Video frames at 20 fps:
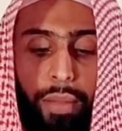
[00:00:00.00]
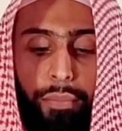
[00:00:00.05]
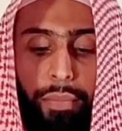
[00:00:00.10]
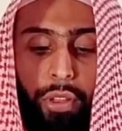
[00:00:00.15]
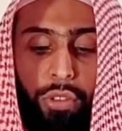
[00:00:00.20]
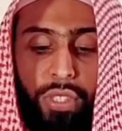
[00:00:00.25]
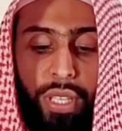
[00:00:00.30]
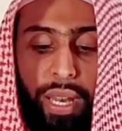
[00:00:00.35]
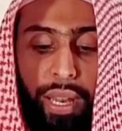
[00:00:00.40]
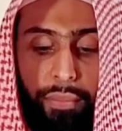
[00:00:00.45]

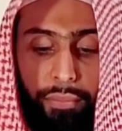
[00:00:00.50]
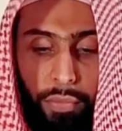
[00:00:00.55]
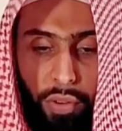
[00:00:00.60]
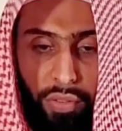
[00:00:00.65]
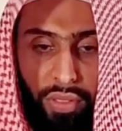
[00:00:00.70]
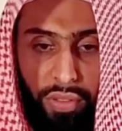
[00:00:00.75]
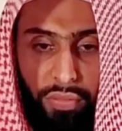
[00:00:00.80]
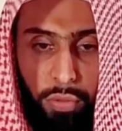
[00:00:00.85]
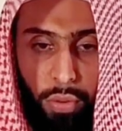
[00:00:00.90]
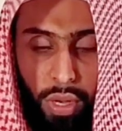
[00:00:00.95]
Because a number
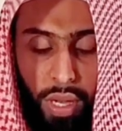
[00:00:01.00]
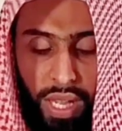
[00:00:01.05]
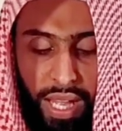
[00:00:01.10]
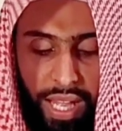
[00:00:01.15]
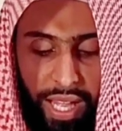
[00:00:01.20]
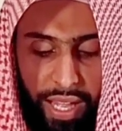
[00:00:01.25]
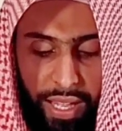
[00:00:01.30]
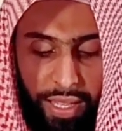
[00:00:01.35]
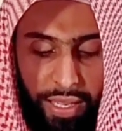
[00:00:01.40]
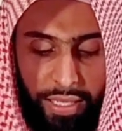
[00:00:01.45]
of the
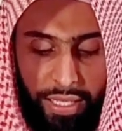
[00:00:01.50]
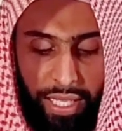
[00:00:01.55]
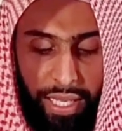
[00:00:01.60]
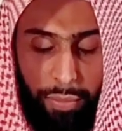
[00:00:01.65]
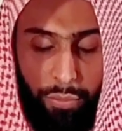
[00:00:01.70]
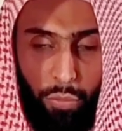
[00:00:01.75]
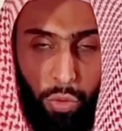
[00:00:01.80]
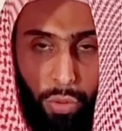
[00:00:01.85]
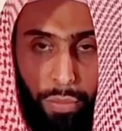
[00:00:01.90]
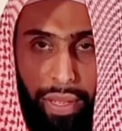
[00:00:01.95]
fuqaha, like
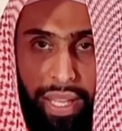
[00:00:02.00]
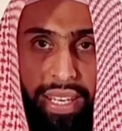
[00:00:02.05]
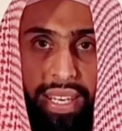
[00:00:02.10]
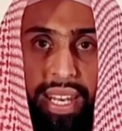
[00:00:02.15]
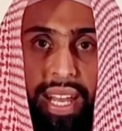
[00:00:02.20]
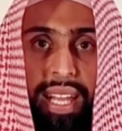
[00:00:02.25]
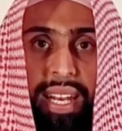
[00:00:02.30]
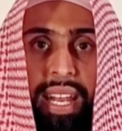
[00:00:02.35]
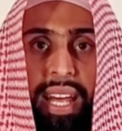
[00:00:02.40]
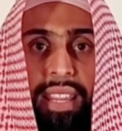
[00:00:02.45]
Ibn
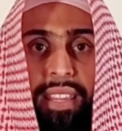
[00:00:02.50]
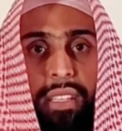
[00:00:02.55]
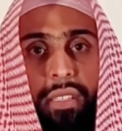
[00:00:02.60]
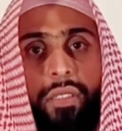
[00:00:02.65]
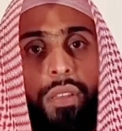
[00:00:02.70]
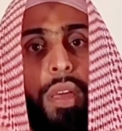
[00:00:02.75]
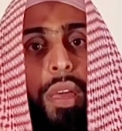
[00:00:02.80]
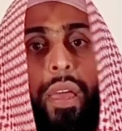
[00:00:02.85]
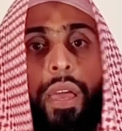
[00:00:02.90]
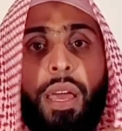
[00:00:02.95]
al-Banna and others,
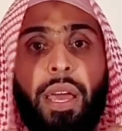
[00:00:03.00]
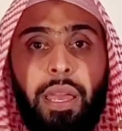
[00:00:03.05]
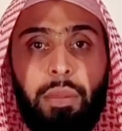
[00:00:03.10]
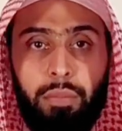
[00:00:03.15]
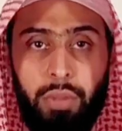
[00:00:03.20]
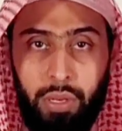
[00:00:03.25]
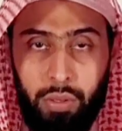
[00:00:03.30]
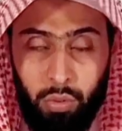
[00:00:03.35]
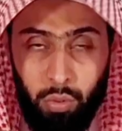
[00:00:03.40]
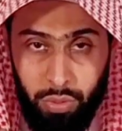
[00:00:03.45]

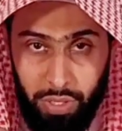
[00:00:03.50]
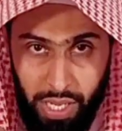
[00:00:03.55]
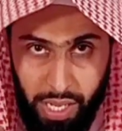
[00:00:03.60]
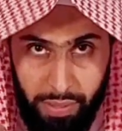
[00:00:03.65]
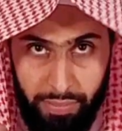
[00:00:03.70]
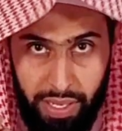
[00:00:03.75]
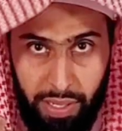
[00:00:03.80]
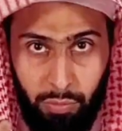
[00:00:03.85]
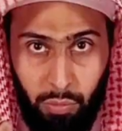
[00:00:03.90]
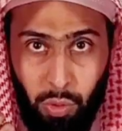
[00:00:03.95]
Ibn
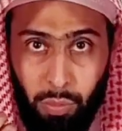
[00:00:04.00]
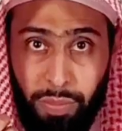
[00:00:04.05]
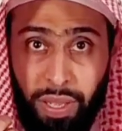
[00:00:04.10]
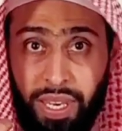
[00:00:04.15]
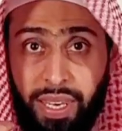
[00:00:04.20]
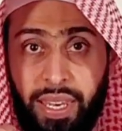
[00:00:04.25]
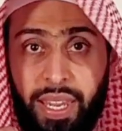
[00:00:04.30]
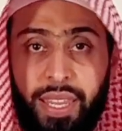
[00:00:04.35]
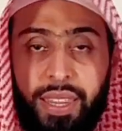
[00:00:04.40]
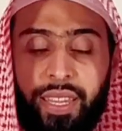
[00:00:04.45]
Qudama, Ibn
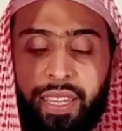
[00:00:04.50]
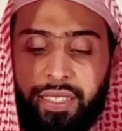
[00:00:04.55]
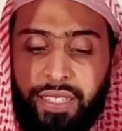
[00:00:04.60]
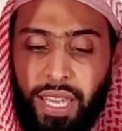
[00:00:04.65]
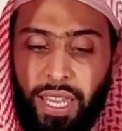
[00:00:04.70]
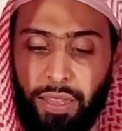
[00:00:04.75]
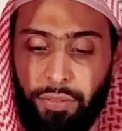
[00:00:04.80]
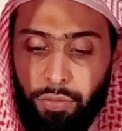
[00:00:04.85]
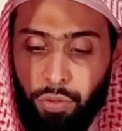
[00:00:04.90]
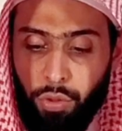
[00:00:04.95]
al-Banna, they
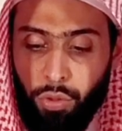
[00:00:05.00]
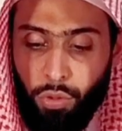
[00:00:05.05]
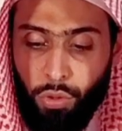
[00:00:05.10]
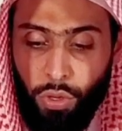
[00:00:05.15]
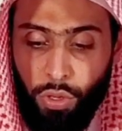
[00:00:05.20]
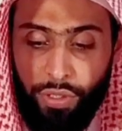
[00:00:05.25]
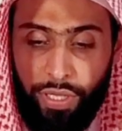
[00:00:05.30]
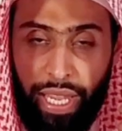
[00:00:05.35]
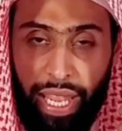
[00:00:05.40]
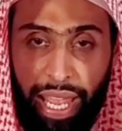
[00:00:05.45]
say if you do
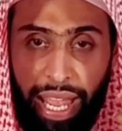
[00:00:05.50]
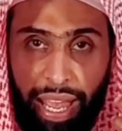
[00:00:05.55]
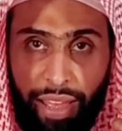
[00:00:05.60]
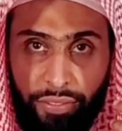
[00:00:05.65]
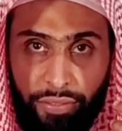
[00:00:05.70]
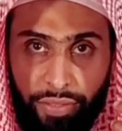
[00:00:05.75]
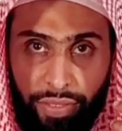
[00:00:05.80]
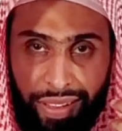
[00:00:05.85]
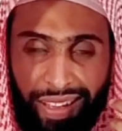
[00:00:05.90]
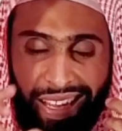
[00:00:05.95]
not
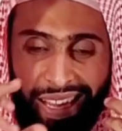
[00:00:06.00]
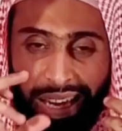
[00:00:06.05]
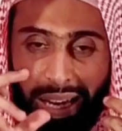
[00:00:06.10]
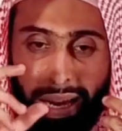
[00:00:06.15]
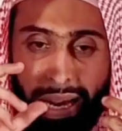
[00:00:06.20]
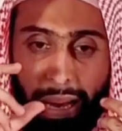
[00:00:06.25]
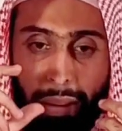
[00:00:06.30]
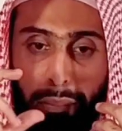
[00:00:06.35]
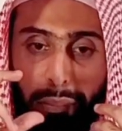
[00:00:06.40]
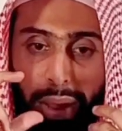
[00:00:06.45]
have an
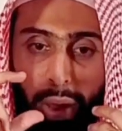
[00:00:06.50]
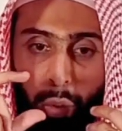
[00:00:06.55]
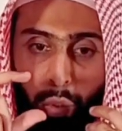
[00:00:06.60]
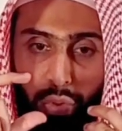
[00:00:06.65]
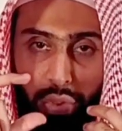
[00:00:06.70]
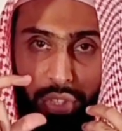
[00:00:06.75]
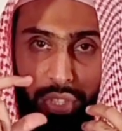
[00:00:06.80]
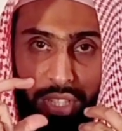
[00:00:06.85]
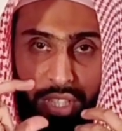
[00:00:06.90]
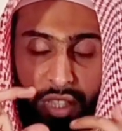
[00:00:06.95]

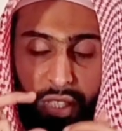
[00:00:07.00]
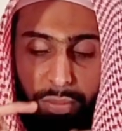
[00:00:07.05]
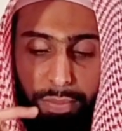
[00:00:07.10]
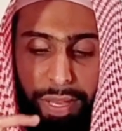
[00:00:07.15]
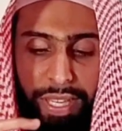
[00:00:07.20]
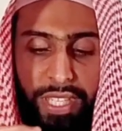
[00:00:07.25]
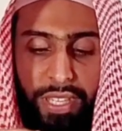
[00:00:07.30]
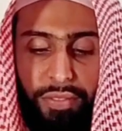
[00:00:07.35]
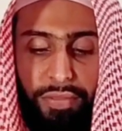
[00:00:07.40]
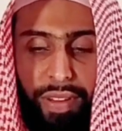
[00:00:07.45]
amount
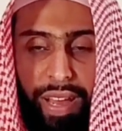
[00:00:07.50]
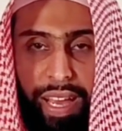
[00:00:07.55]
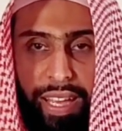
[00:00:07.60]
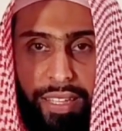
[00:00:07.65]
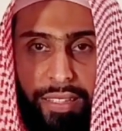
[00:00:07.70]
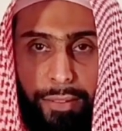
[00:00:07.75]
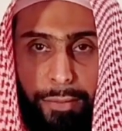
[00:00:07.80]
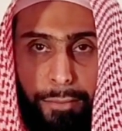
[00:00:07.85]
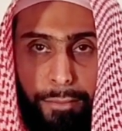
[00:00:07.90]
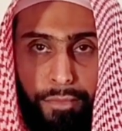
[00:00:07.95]

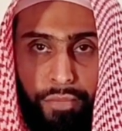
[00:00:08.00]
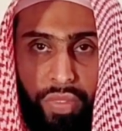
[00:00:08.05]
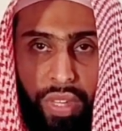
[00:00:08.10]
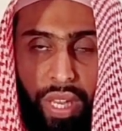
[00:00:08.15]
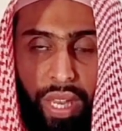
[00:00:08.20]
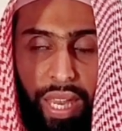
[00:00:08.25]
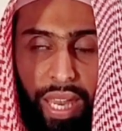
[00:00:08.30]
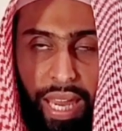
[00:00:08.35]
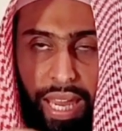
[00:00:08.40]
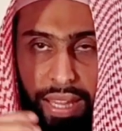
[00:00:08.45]
specified
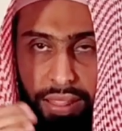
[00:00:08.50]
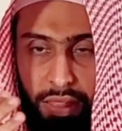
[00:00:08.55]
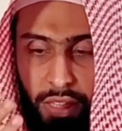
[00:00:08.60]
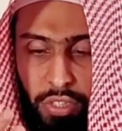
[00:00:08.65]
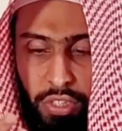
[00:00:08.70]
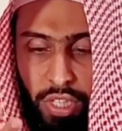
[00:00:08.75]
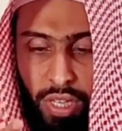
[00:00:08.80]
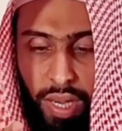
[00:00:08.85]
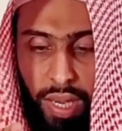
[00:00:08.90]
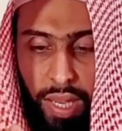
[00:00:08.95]
in the
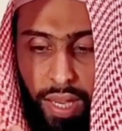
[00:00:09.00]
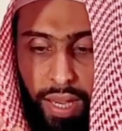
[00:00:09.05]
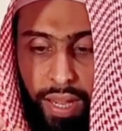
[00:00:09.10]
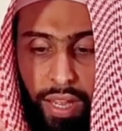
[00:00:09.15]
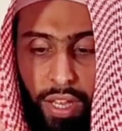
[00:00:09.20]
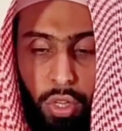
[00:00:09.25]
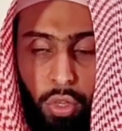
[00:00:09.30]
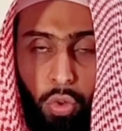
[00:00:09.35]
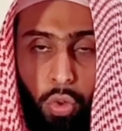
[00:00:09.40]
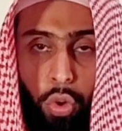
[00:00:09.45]

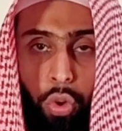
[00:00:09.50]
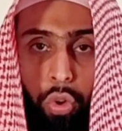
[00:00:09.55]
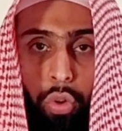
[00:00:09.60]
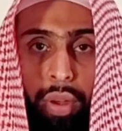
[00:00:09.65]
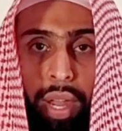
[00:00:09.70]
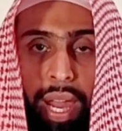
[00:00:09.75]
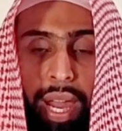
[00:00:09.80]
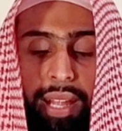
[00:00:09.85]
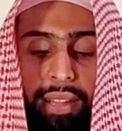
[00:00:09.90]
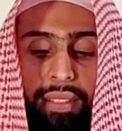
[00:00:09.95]
shari'ah, you
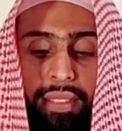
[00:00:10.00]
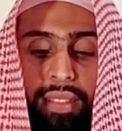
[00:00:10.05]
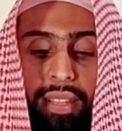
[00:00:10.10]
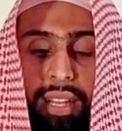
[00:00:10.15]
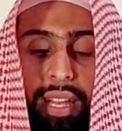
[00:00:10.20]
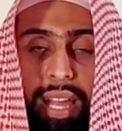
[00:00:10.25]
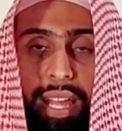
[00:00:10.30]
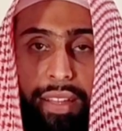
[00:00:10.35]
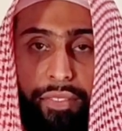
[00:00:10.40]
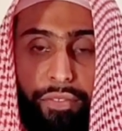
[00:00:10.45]
look
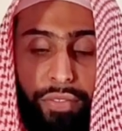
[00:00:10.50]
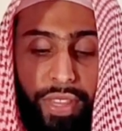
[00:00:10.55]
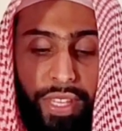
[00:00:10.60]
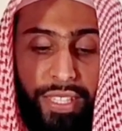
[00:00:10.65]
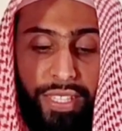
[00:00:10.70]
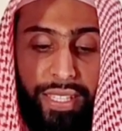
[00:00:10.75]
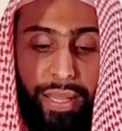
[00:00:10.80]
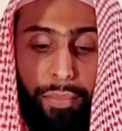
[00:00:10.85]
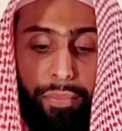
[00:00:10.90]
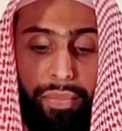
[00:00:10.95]
at if
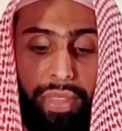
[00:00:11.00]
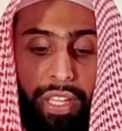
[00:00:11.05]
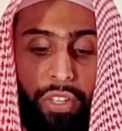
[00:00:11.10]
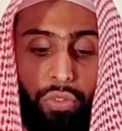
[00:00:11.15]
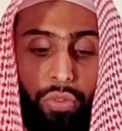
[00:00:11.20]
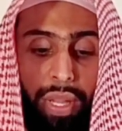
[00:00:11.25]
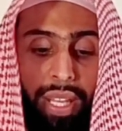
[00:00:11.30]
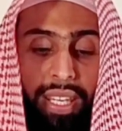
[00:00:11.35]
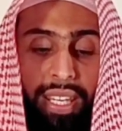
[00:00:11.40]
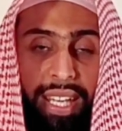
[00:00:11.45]
there's something
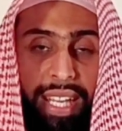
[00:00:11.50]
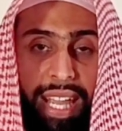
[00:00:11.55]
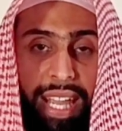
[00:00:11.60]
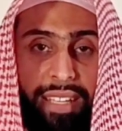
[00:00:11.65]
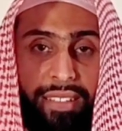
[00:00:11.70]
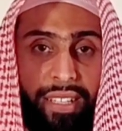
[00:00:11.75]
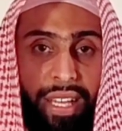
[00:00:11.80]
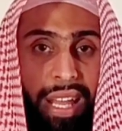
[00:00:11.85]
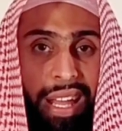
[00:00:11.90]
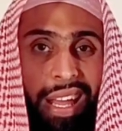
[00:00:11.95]
to
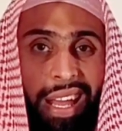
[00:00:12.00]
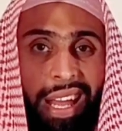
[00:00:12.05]
indicate